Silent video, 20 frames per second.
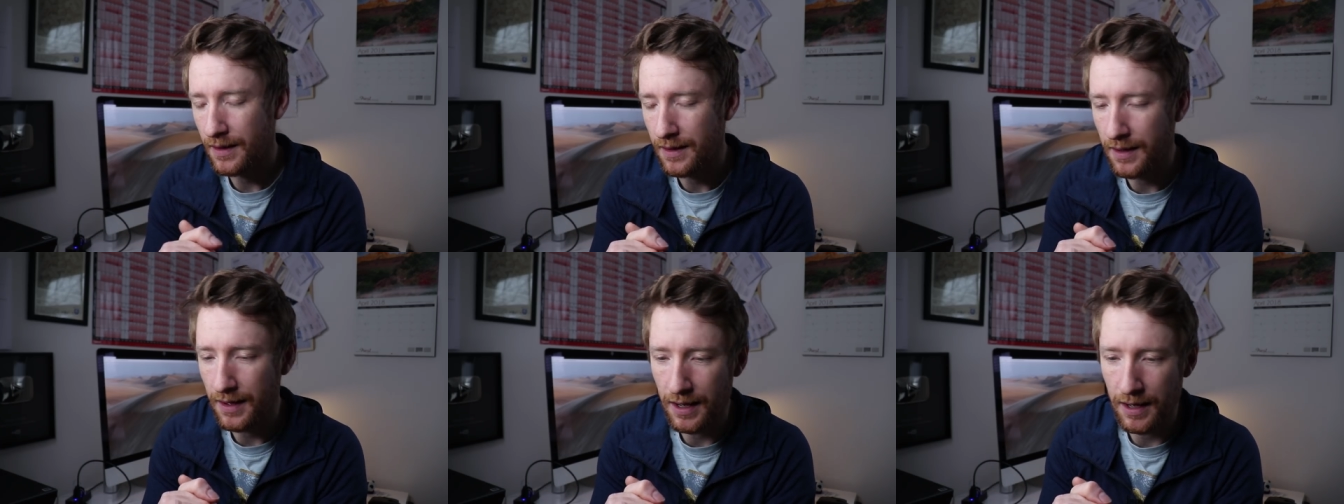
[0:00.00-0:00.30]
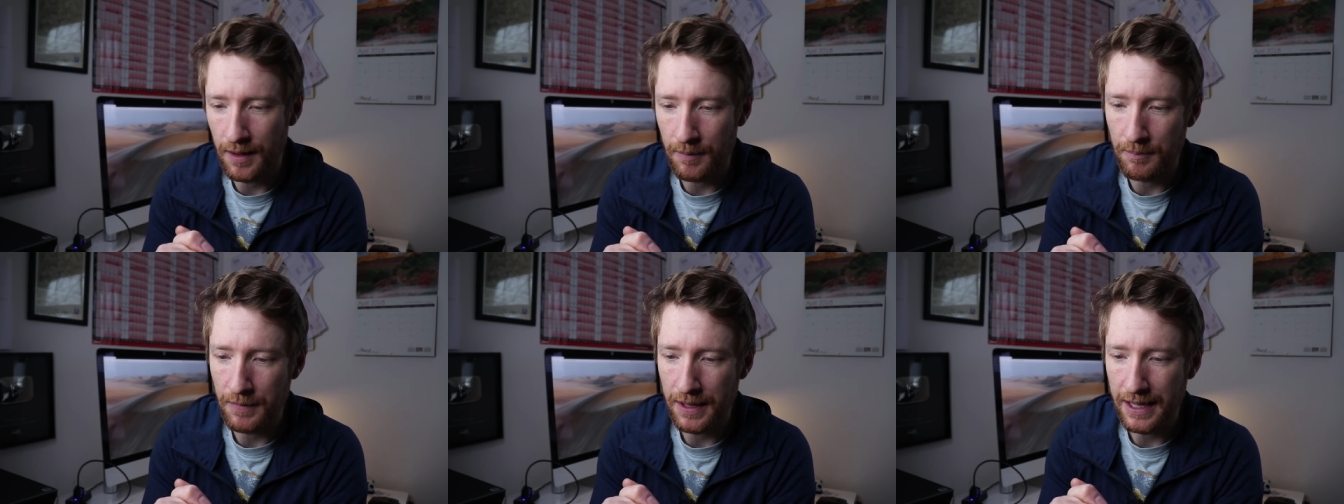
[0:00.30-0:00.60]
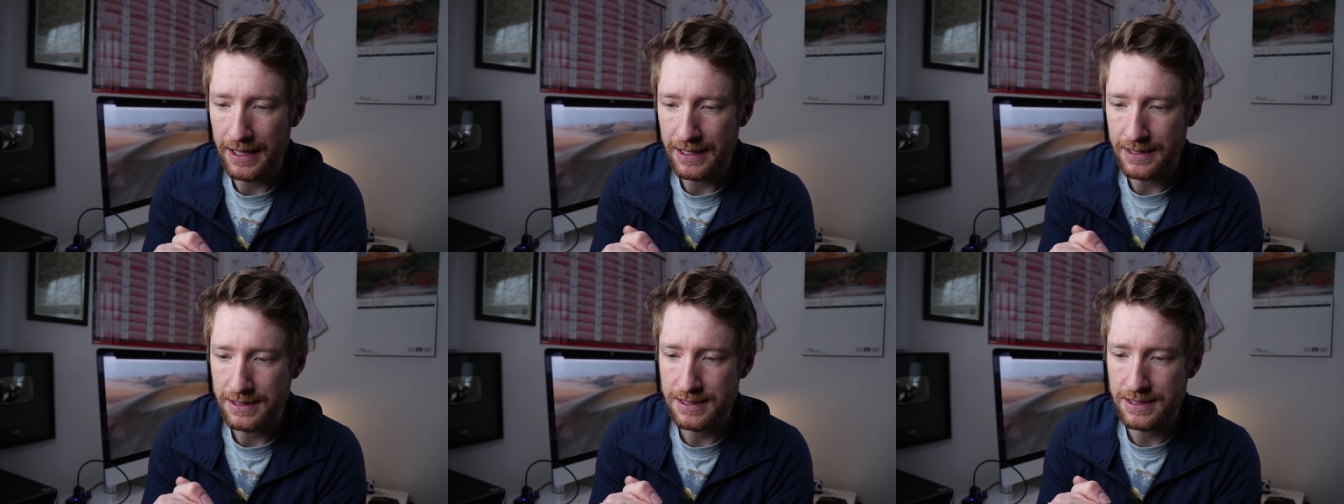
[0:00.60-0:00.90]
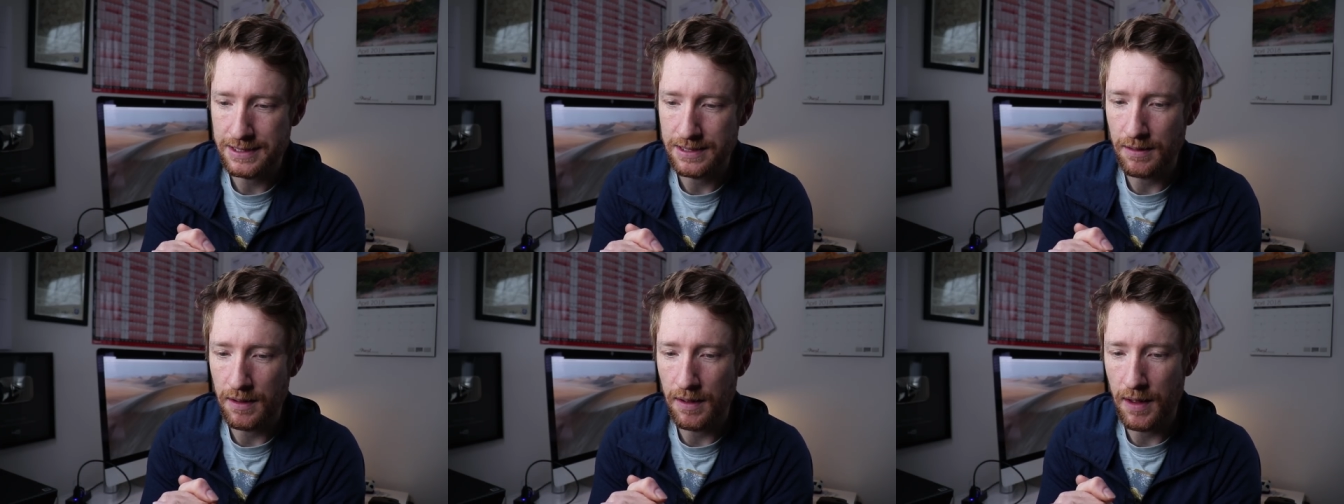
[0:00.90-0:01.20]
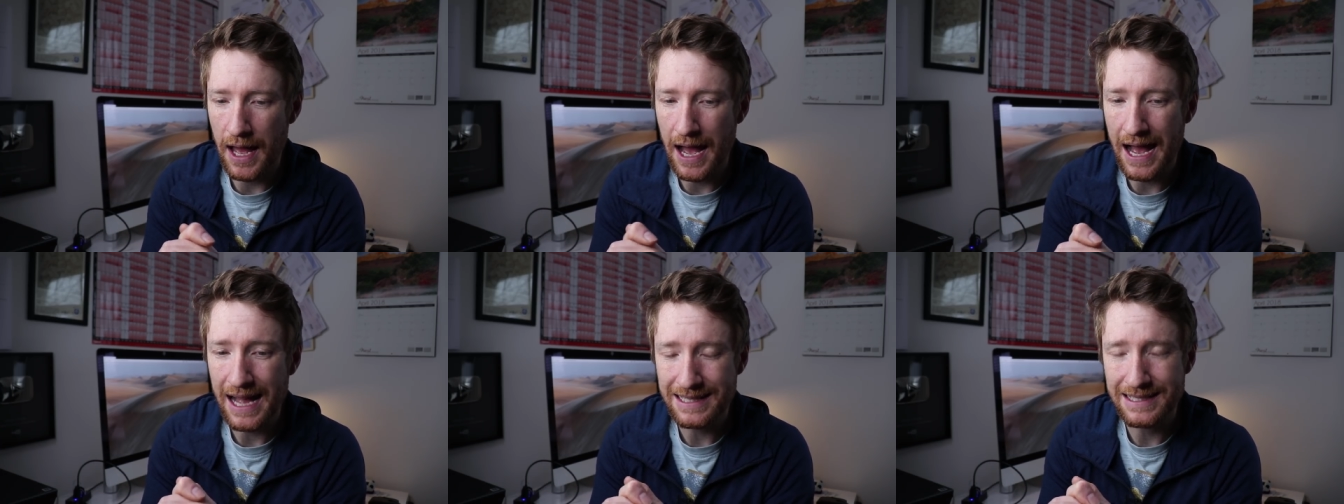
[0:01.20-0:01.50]
um, it's
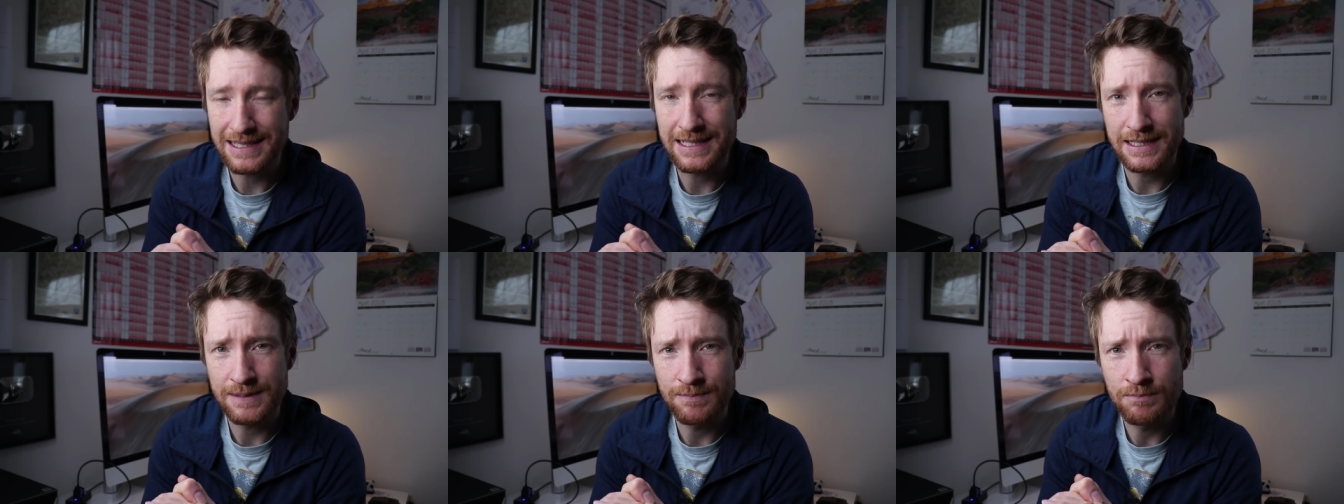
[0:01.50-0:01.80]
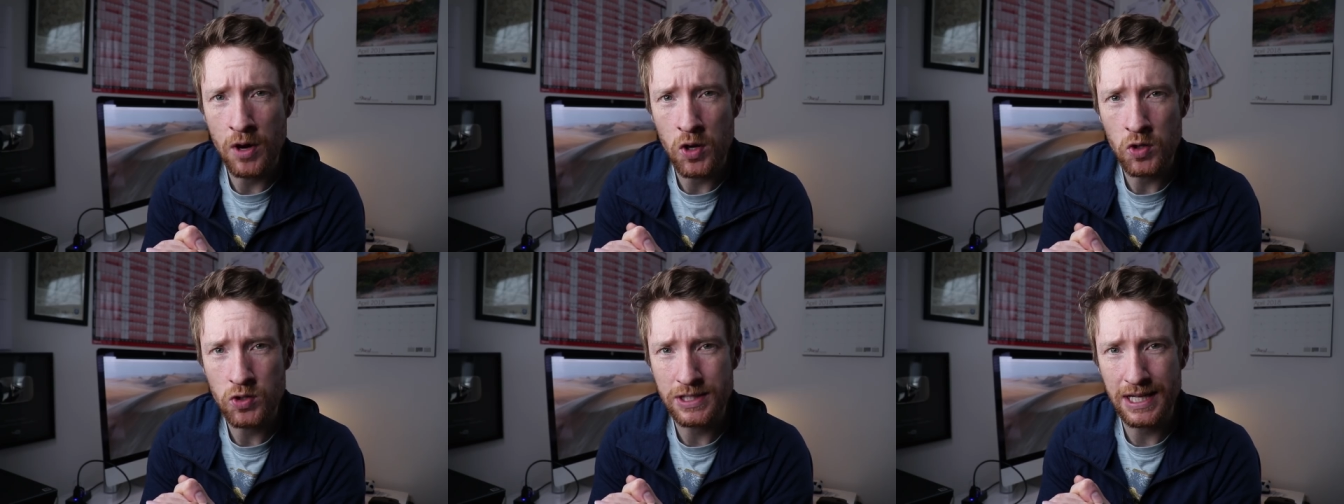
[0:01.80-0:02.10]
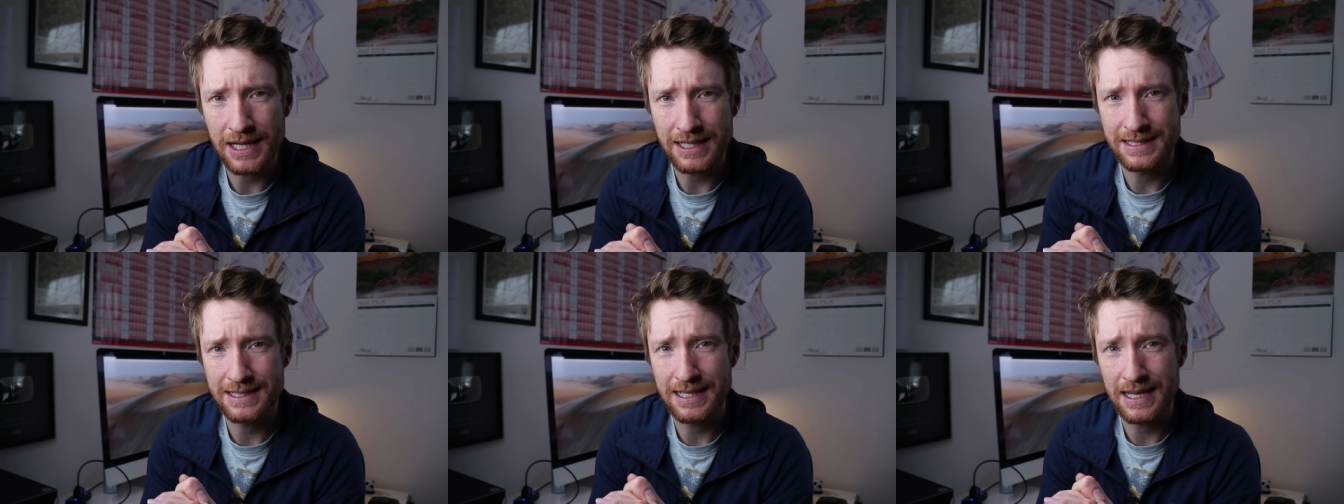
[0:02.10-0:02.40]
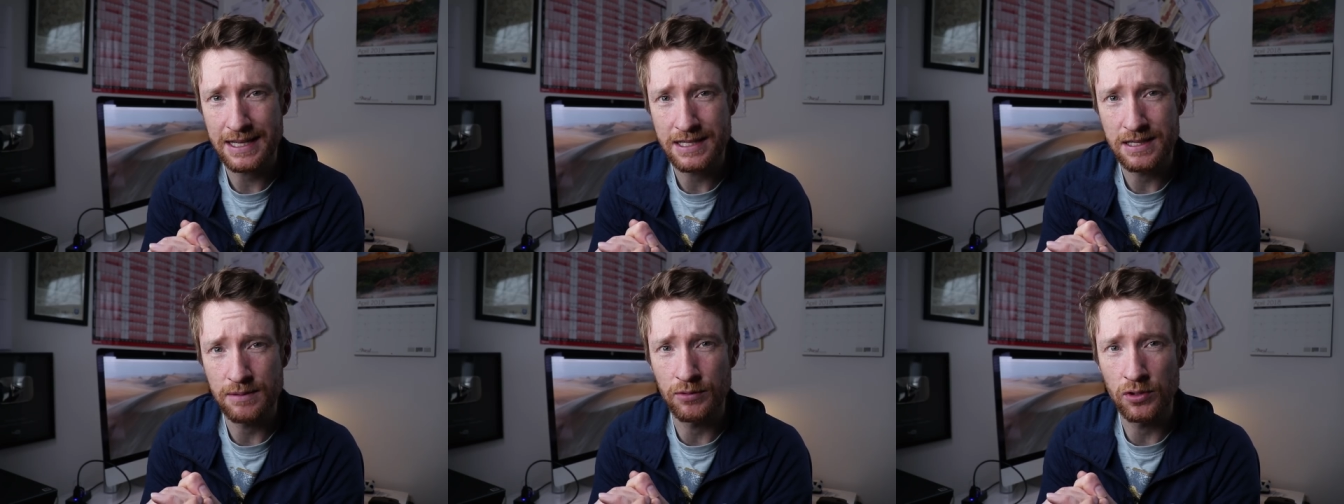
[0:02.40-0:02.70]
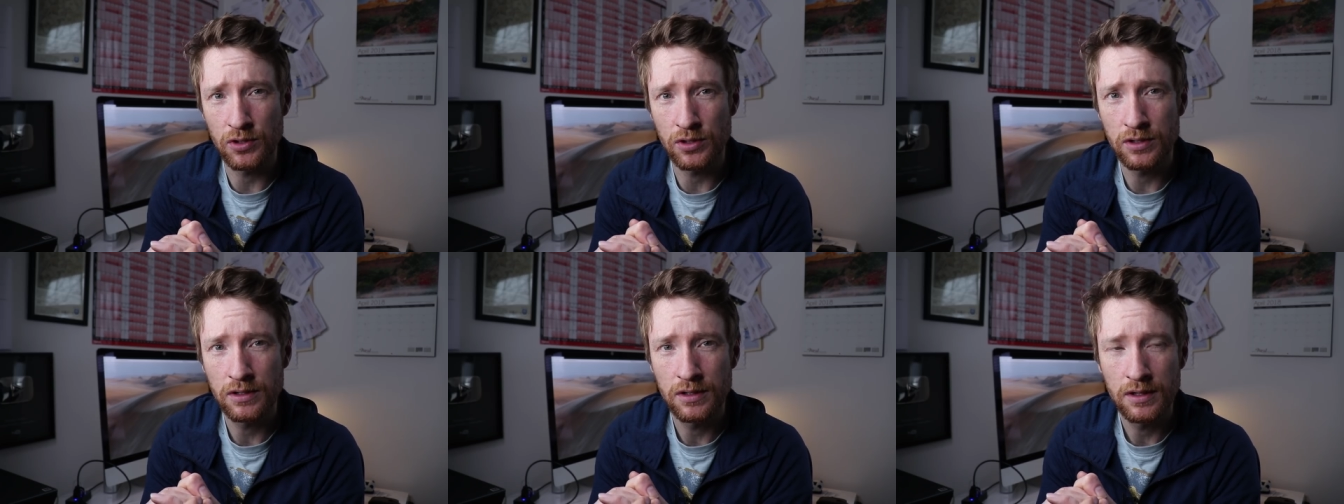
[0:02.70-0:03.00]
at its most
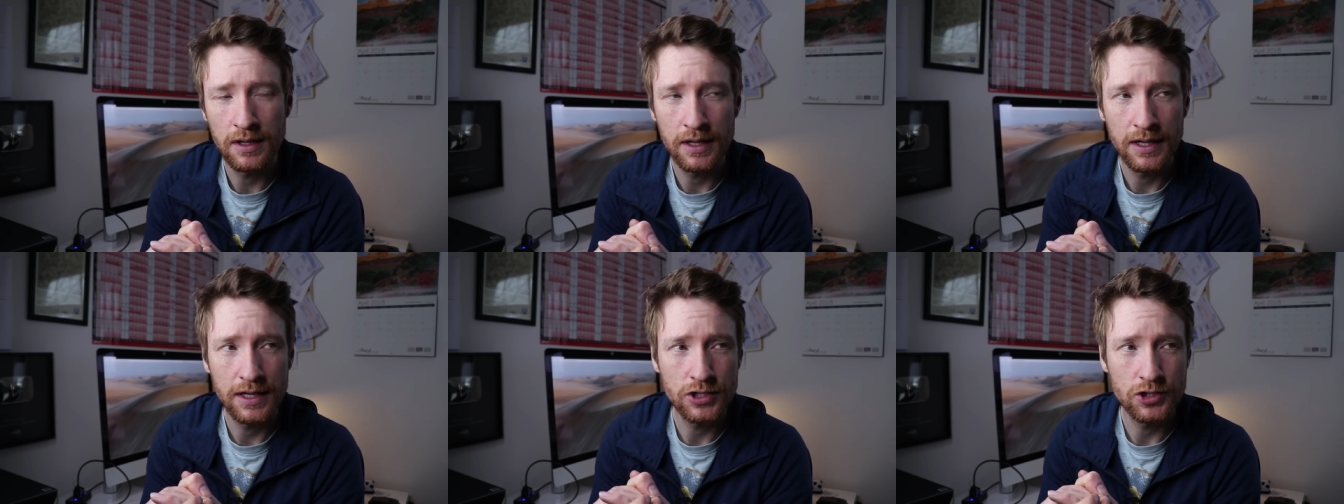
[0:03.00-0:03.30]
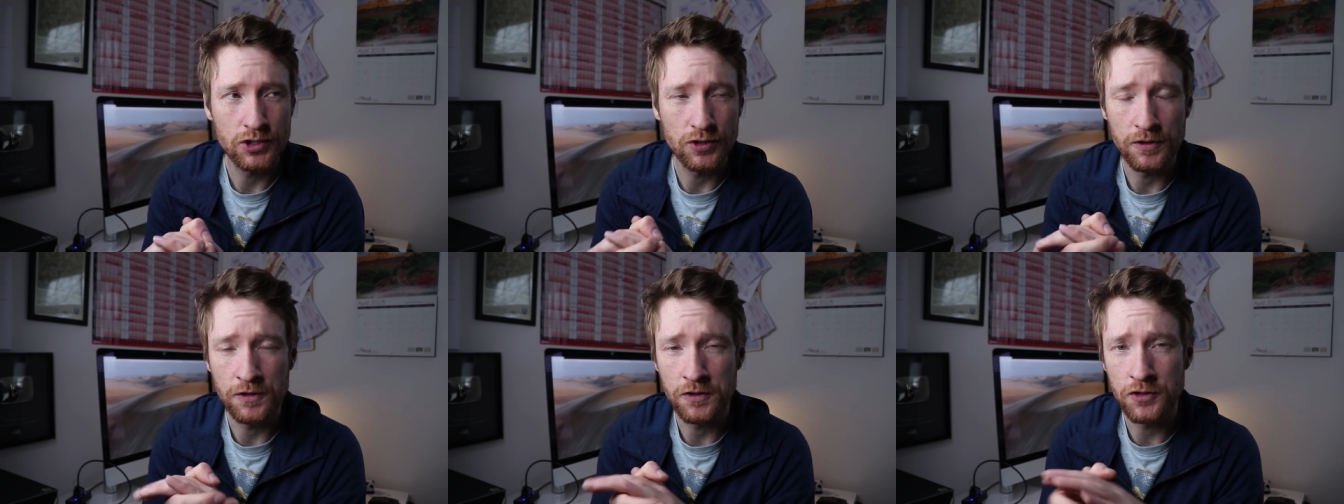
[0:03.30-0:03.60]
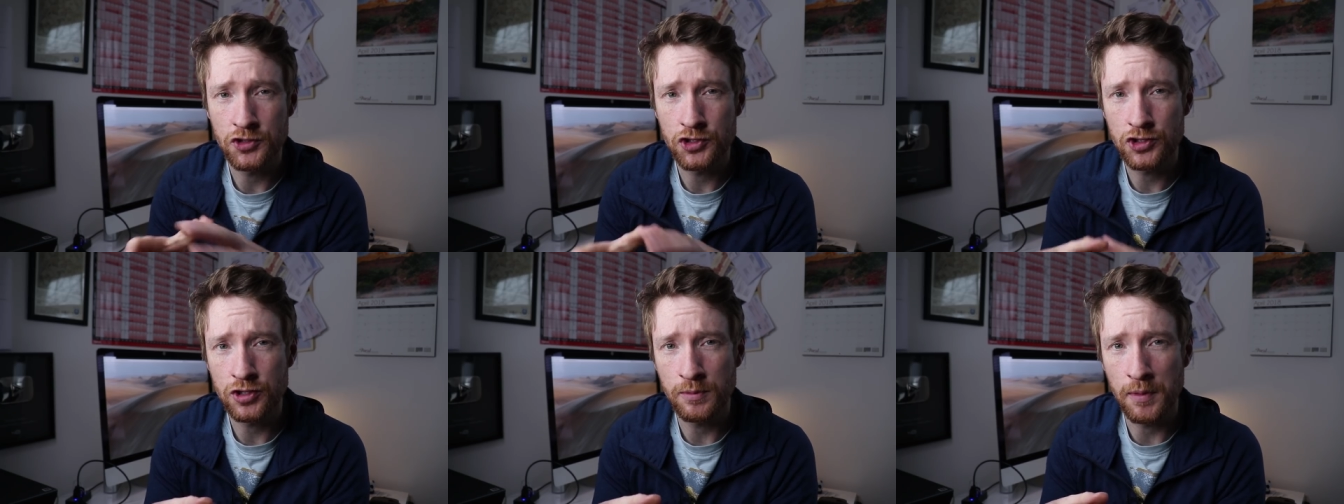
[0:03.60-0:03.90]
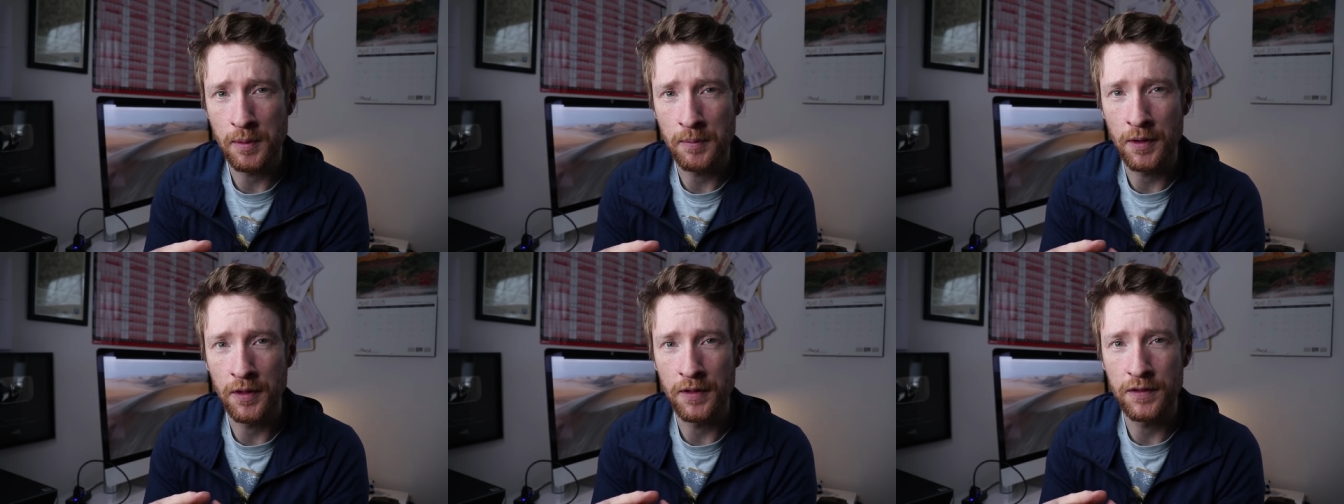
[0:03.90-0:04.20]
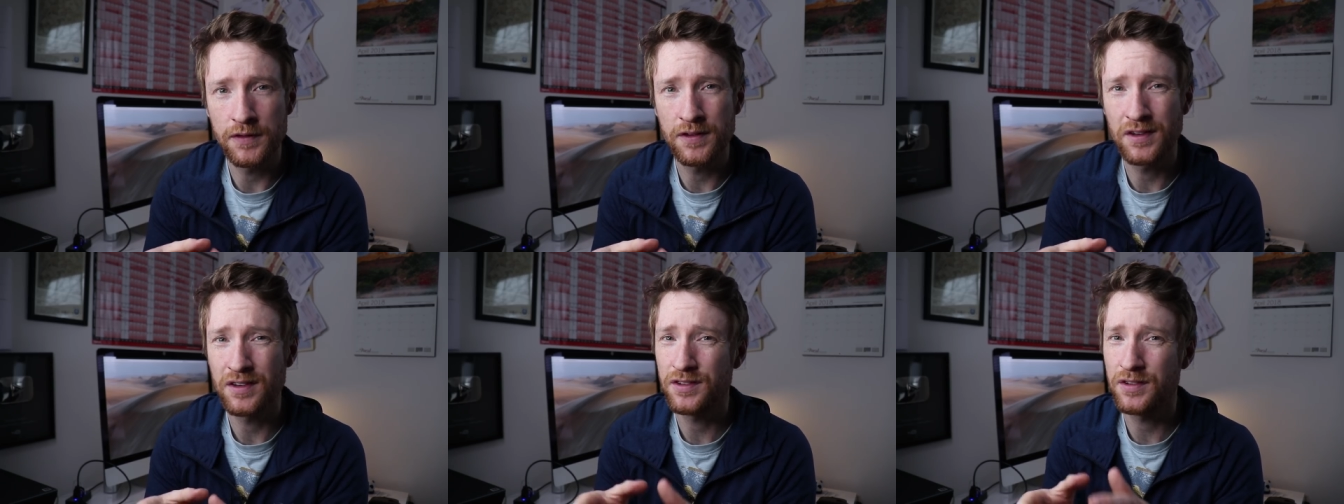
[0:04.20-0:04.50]
accessible during the summer months,